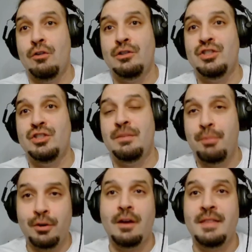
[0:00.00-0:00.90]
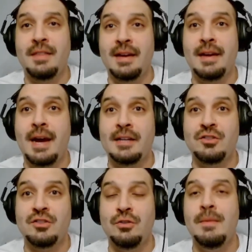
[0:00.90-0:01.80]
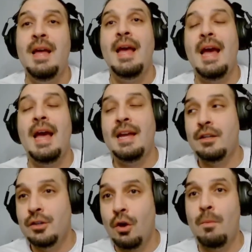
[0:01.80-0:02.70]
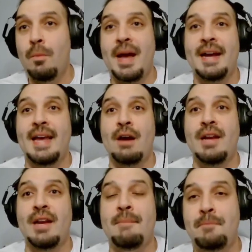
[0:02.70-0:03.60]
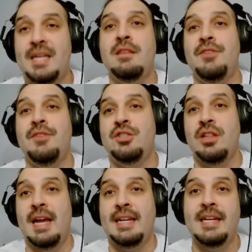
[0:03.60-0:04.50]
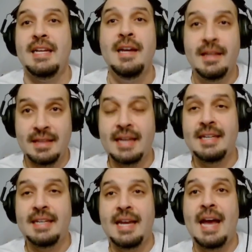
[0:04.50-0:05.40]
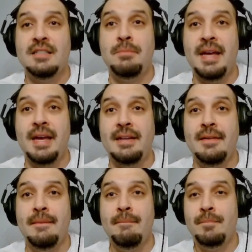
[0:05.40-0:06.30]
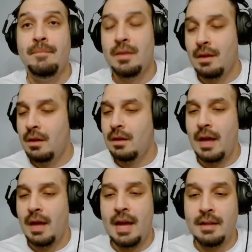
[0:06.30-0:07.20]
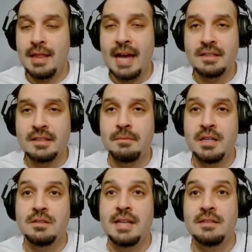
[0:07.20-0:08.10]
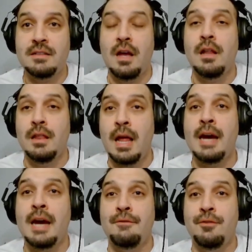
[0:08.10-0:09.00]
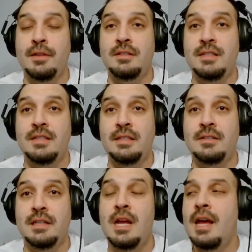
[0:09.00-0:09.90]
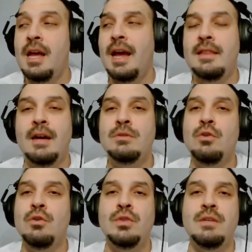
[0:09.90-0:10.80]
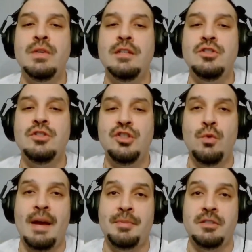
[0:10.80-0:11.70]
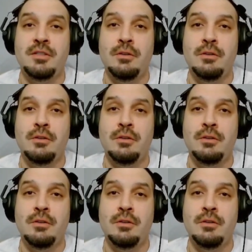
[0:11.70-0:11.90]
to put on the costume and go back out and be the vigilante that he has been. And that to me says a lot for this season. And that was only within 2 episodes.